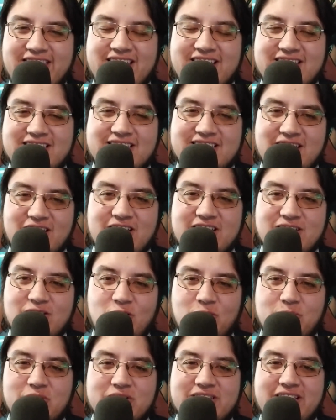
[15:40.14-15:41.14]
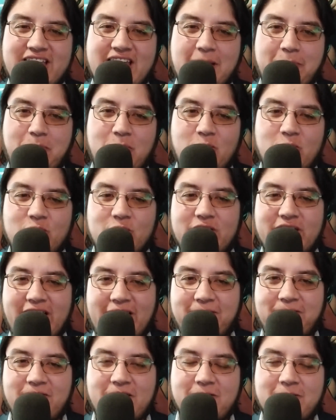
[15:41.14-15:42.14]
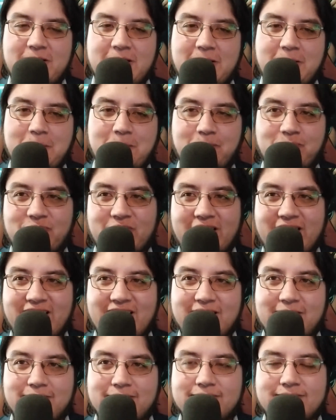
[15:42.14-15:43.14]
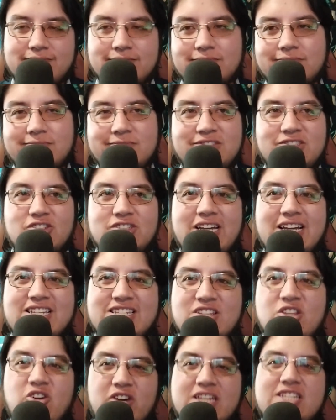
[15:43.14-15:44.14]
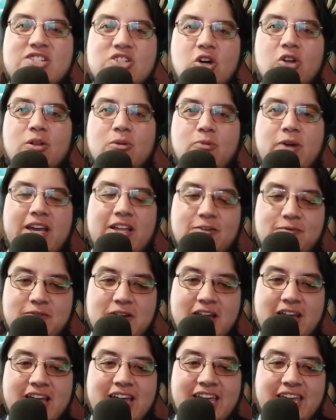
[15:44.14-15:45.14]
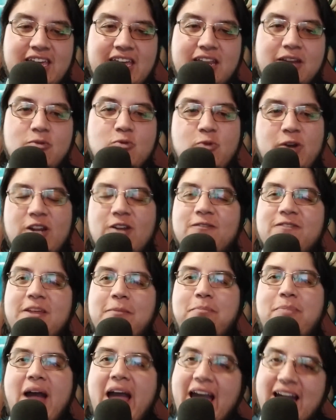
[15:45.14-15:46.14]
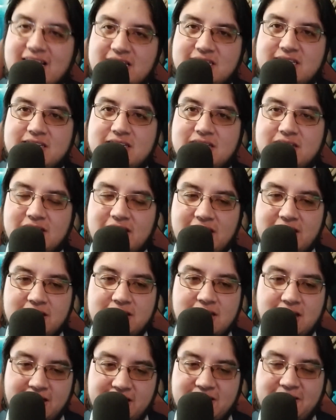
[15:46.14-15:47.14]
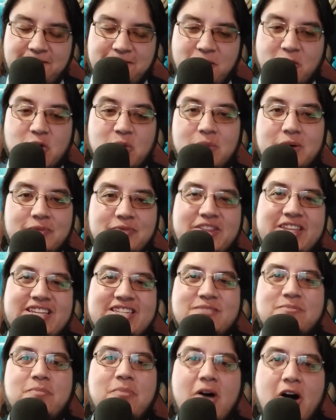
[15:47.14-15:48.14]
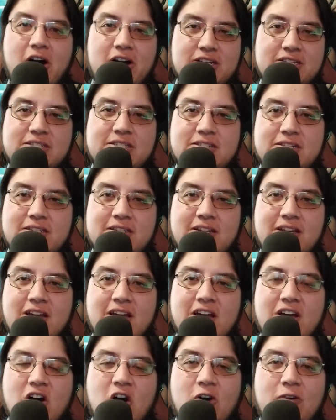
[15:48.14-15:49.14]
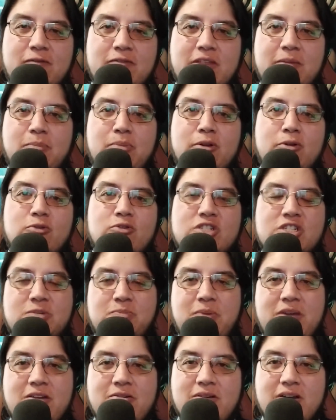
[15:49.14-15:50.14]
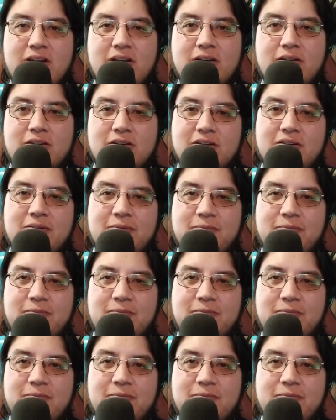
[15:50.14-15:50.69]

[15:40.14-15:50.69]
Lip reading: this is obviously a point, a very, not a subtle way of getting rid of the past in the form of this mask of the blue spirit.